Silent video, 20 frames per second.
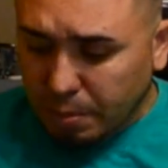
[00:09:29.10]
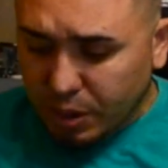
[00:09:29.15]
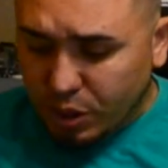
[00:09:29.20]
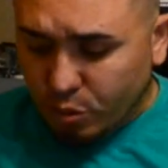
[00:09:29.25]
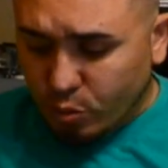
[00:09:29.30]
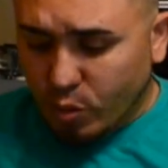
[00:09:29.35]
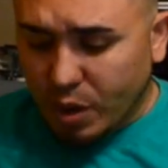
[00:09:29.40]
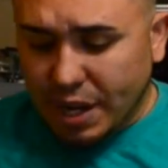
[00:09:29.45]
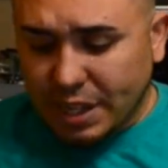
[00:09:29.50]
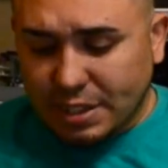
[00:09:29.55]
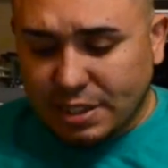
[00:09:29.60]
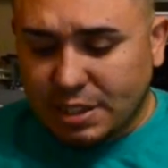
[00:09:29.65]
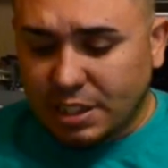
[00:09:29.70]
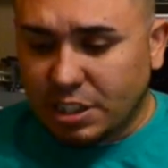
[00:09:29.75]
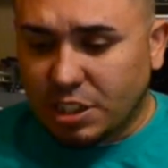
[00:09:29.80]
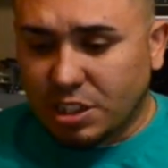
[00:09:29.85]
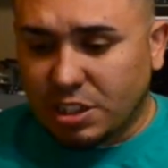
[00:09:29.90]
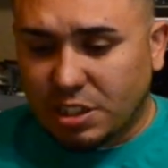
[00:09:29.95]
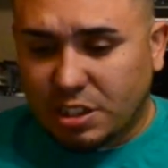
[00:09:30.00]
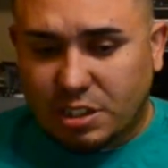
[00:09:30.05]
But the rest,
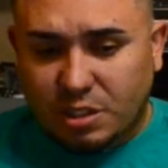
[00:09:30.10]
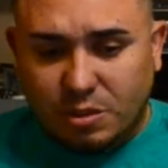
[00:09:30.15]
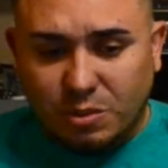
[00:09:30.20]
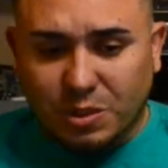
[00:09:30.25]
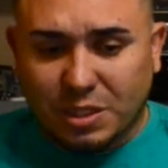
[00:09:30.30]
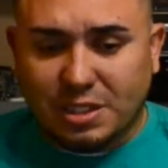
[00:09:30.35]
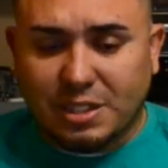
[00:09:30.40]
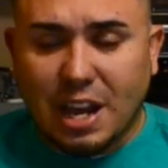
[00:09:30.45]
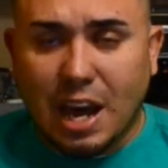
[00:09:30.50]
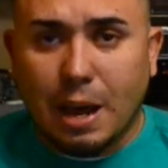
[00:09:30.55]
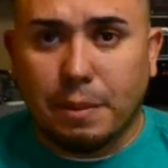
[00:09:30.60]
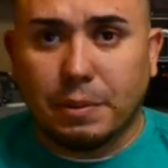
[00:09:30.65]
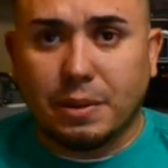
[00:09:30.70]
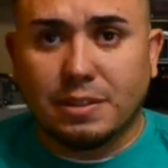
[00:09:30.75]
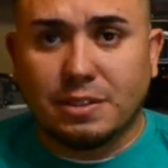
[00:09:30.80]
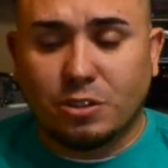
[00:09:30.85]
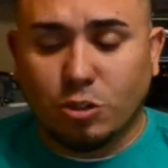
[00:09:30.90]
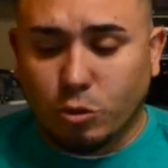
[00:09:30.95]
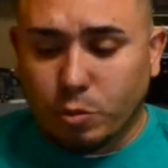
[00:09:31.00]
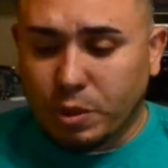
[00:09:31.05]
it just was
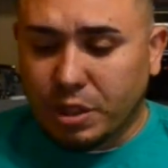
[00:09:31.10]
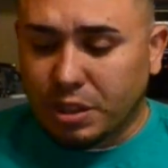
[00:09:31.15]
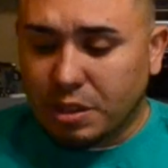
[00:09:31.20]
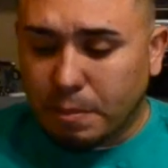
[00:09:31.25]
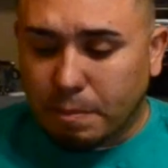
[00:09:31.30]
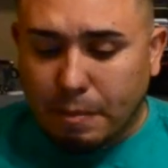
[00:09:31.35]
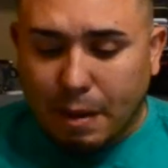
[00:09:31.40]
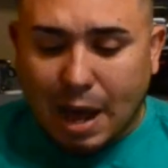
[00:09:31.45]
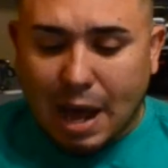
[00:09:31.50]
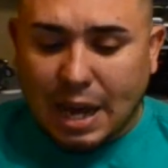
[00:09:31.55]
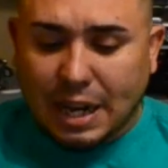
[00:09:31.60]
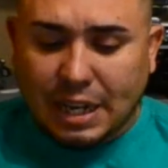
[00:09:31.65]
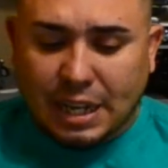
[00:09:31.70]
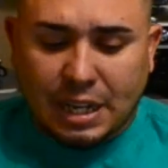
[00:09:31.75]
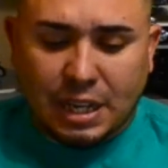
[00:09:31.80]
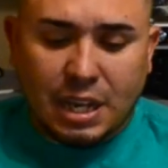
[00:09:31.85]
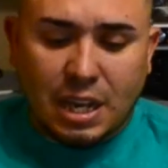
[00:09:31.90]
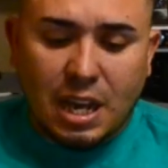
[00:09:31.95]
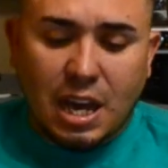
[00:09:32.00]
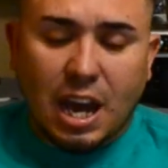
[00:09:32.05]
time consuming. The
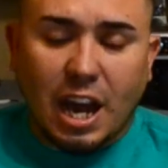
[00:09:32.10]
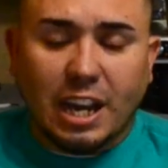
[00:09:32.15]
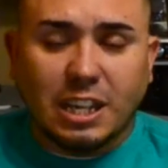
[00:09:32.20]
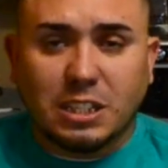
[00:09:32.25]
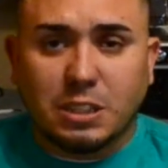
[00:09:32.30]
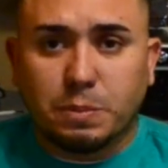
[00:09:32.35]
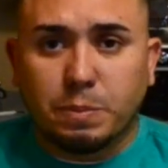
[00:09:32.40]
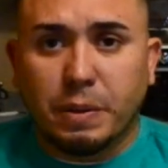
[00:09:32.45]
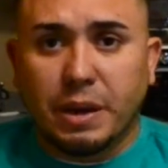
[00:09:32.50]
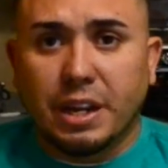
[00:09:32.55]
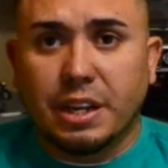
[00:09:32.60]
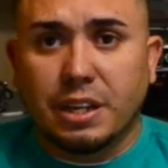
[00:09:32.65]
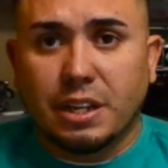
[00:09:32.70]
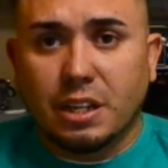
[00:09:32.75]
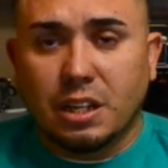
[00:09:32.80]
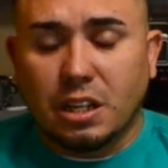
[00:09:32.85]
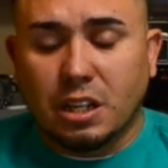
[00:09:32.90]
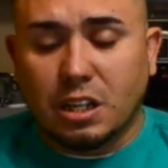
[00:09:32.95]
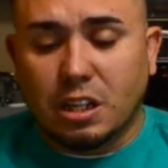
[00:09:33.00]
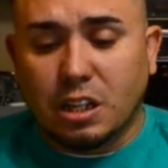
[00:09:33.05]
body, I
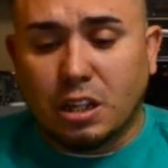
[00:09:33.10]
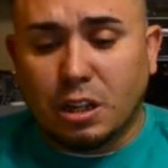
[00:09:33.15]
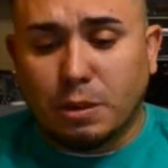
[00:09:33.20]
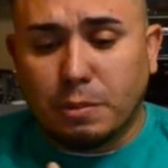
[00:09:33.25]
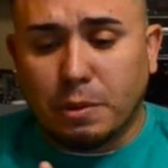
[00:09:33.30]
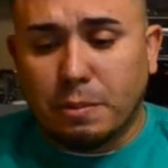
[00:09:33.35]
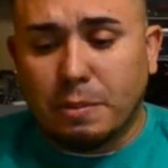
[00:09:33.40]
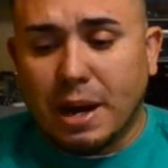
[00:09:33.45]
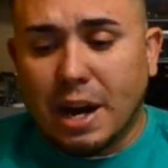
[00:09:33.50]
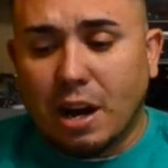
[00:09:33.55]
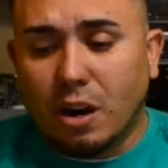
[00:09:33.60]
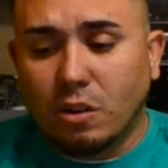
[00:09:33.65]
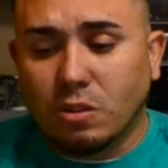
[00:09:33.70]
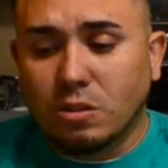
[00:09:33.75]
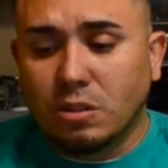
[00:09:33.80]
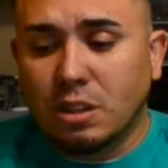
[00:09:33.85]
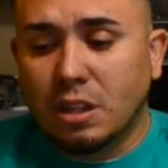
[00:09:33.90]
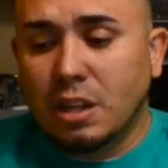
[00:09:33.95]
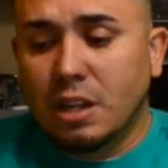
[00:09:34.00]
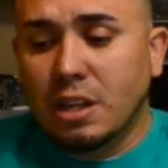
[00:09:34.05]
spent
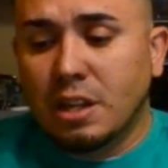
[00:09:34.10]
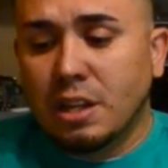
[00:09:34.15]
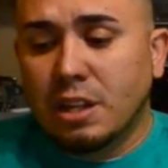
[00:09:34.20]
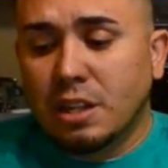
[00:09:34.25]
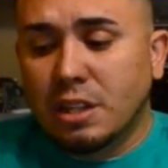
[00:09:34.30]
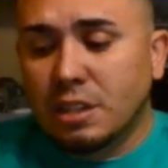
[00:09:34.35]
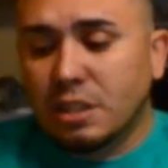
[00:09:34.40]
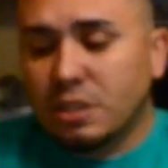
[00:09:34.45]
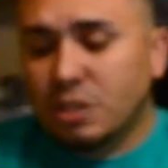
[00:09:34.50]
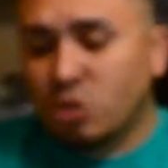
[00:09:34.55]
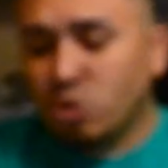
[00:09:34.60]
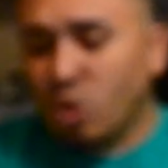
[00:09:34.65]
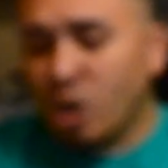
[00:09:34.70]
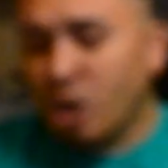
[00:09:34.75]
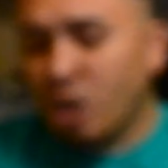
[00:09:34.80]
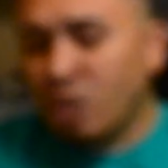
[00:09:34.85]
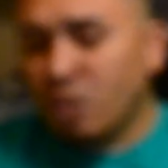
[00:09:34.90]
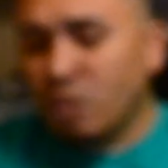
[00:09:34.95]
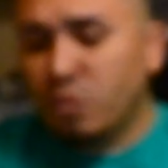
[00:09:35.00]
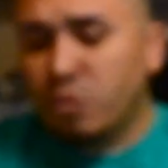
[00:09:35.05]
about
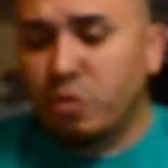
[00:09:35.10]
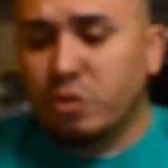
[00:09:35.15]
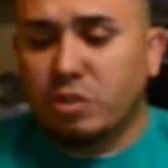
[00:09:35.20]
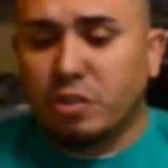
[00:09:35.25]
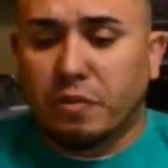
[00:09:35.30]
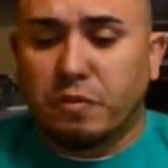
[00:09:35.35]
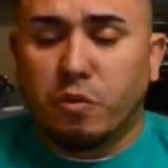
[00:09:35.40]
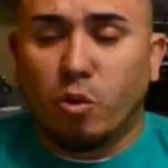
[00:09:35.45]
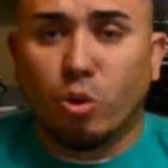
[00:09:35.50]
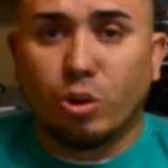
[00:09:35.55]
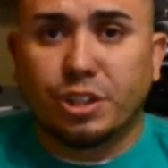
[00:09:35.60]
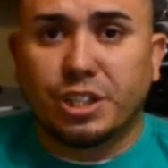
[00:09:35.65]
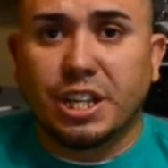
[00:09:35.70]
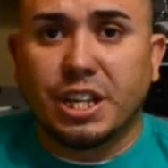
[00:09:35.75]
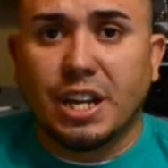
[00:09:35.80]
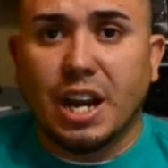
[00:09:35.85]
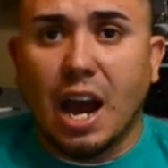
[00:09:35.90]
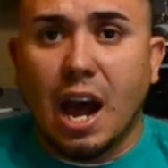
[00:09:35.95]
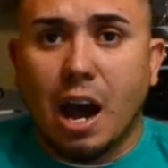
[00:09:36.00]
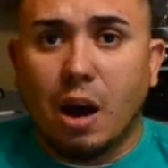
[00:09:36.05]
12 to
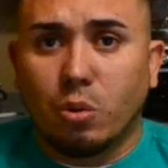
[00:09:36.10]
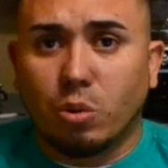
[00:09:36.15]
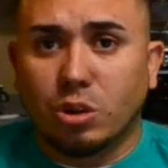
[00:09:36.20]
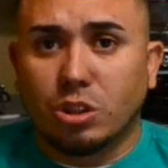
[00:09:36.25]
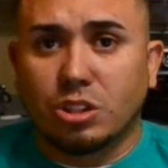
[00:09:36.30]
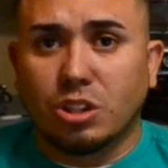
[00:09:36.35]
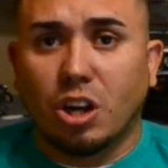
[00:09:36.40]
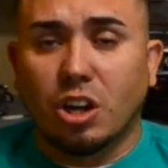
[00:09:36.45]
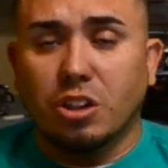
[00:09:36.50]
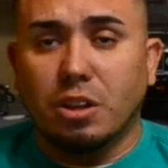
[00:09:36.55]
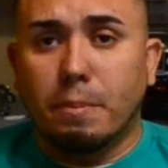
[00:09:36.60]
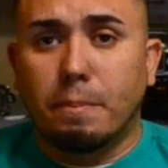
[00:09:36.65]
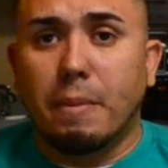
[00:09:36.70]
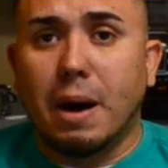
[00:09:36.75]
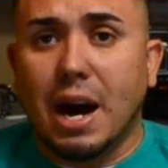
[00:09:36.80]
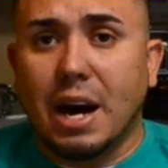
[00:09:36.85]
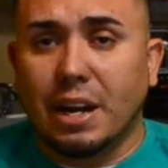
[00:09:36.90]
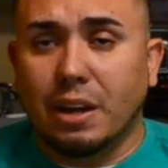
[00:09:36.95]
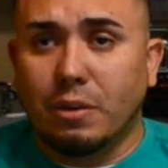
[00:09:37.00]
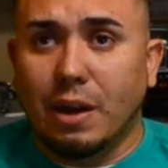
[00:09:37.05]
14 hours on the
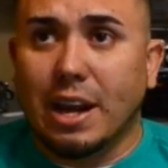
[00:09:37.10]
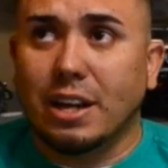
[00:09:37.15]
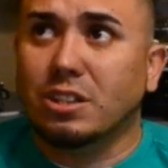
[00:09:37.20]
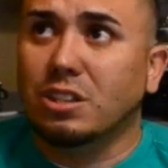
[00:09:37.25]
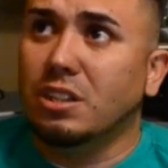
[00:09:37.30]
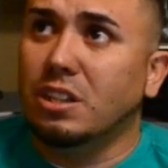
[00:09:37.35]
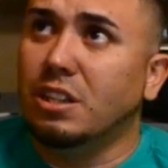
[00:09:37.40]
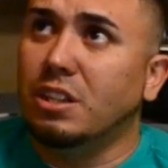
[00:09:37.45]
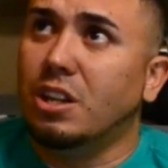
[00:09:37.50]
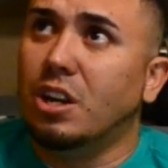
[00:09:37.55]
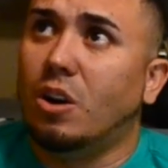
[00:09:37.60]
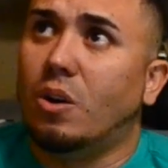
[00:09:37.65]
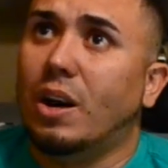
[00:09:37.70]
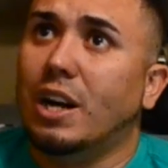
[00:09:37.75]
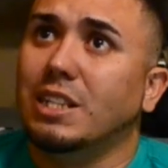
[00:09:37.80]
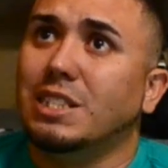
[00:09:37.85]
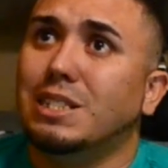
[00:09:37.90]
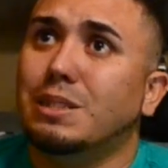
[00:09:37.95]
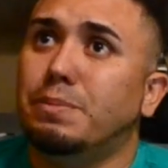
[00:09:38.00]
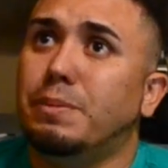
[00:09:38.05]
body. Actually, no,
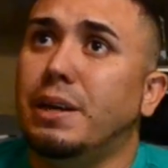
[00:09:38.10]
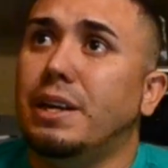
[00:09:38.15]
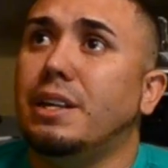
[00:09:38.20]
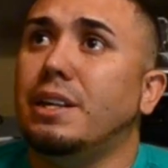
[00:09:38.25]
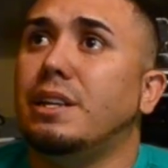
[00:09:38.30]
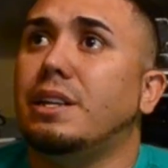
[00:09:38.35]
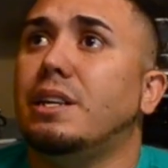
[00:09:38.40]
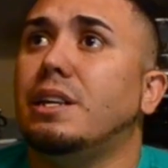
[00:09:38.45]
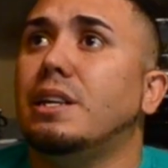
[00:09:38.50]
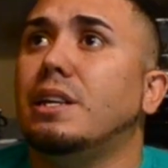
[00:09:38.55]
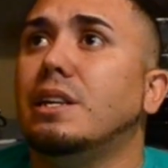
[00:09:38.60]
I spent